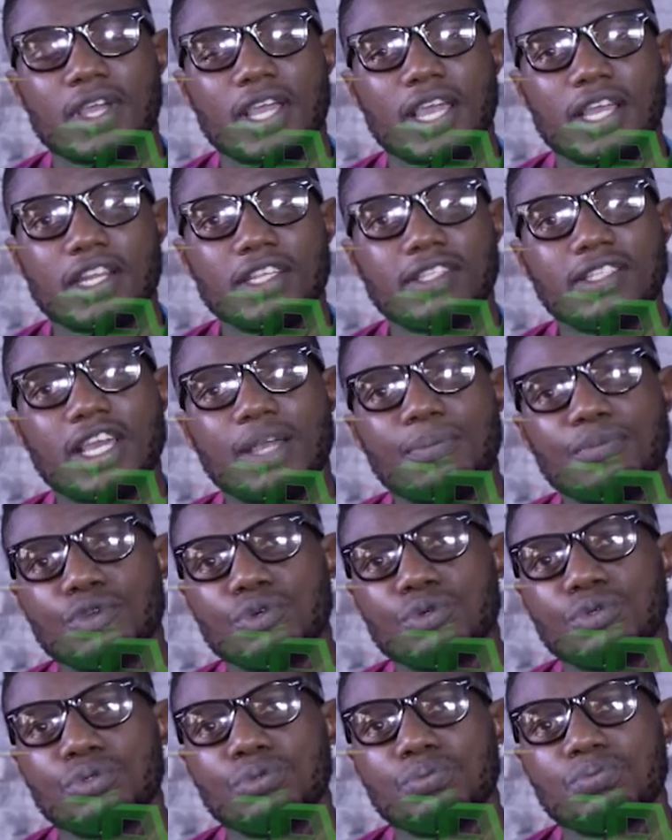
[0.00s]
Anytime
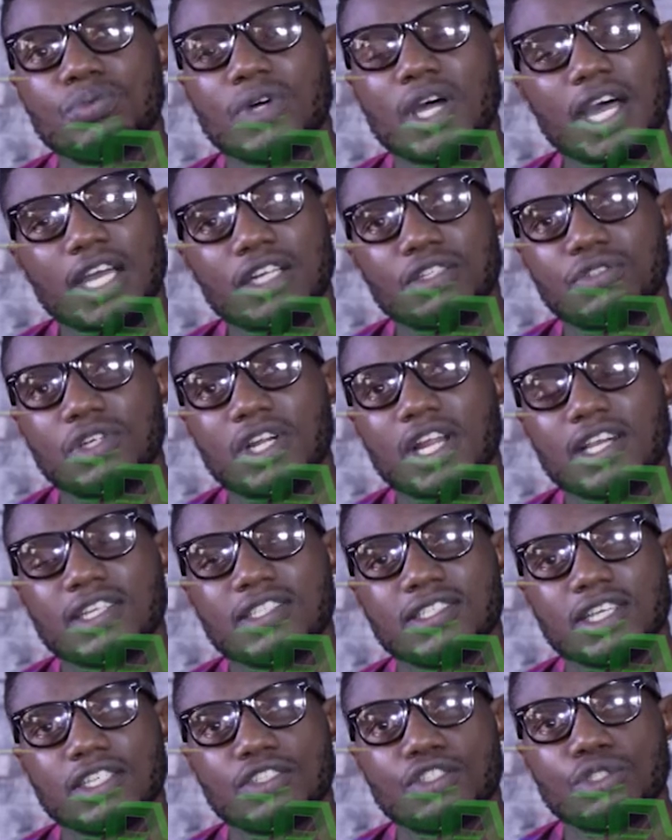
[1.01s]
you add
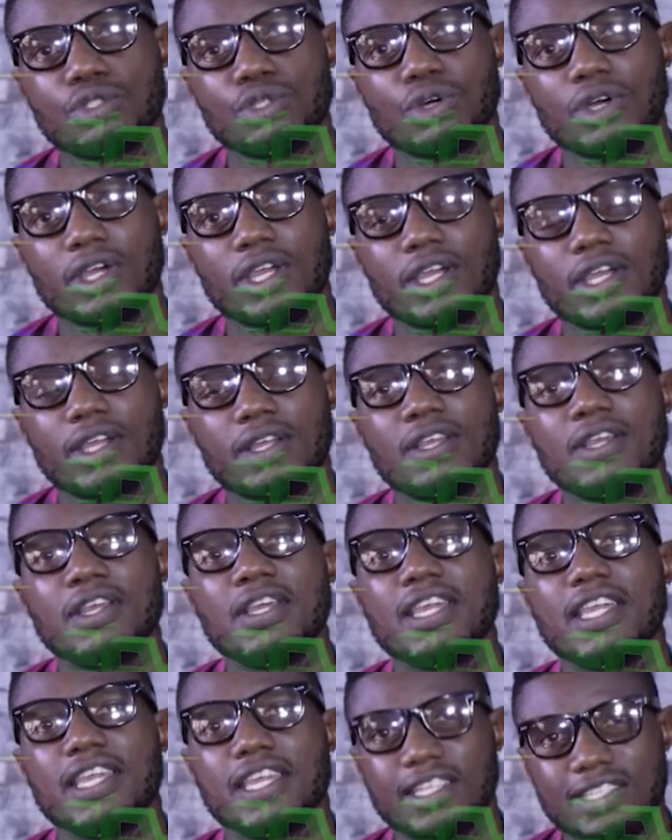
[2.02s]
relaxers to your hair,
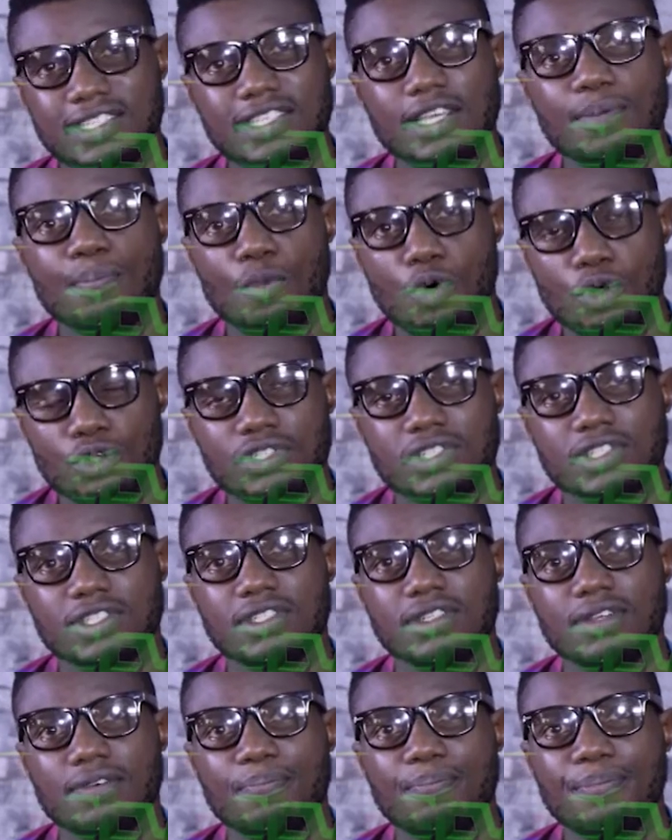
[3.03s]
it's a
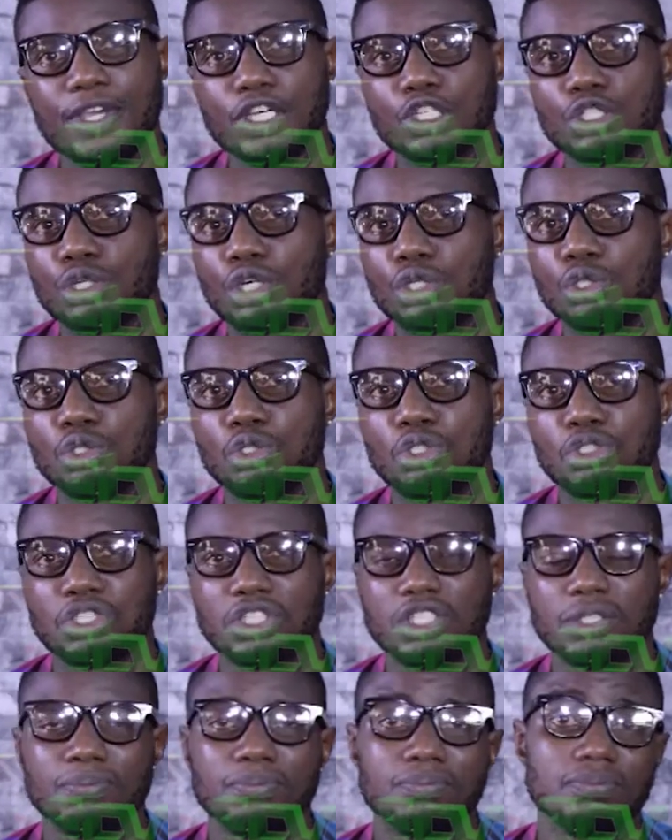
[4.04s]
must. Make sure you
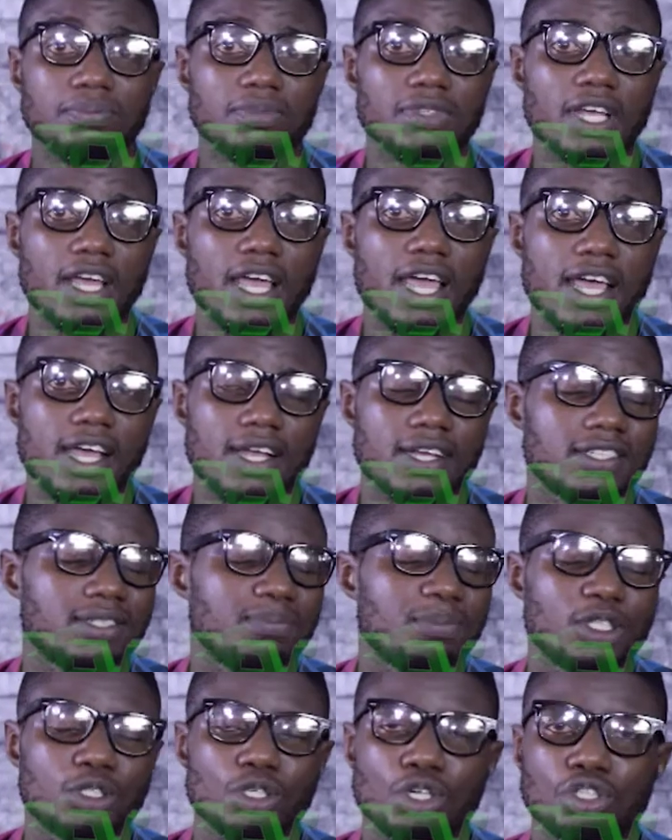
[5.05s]
trim the hair.
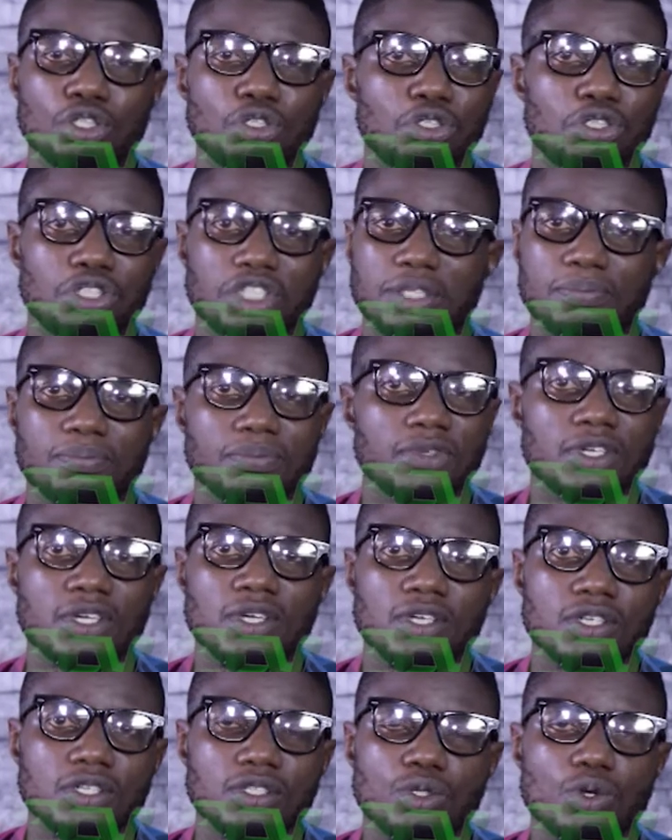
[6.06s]
Make sure you trim
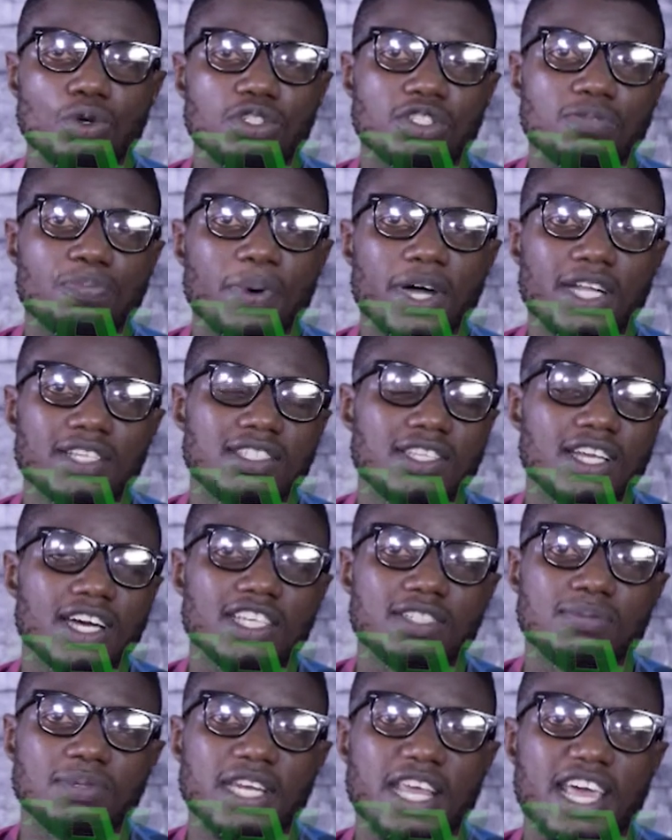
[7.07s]
those parts that
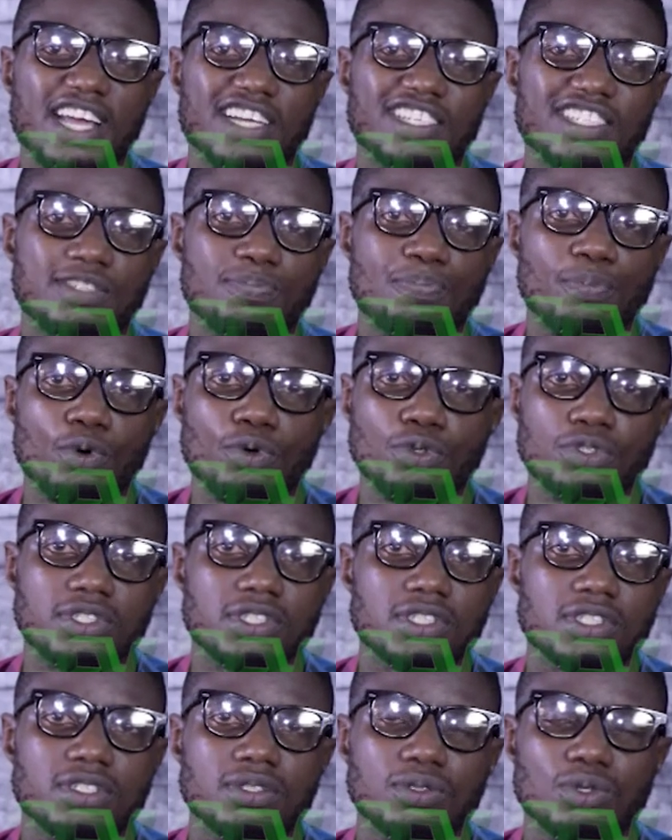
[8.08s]
has been exposed.